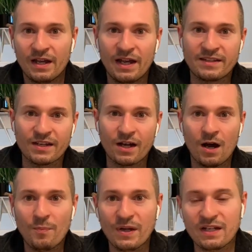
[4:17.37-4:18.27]
It's a
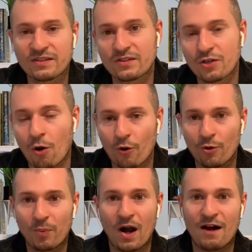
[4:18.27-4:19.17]
company's total
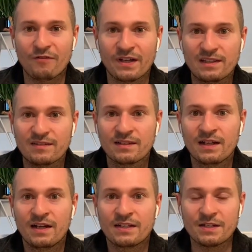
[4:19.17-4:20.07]
profits
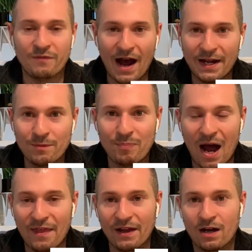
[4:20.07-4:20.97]
divided
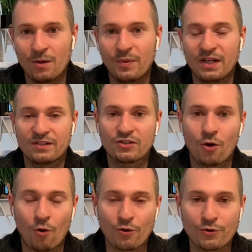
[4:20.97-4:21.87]
by the company's
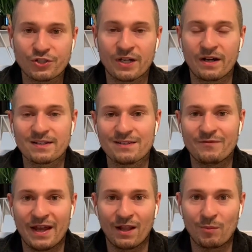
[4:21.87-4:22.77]
total shares
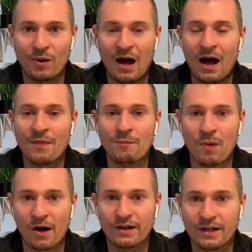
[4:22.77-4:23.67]
available on the
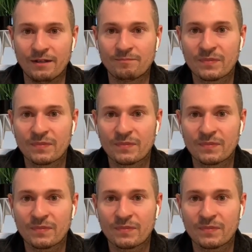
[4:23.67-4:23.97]
market.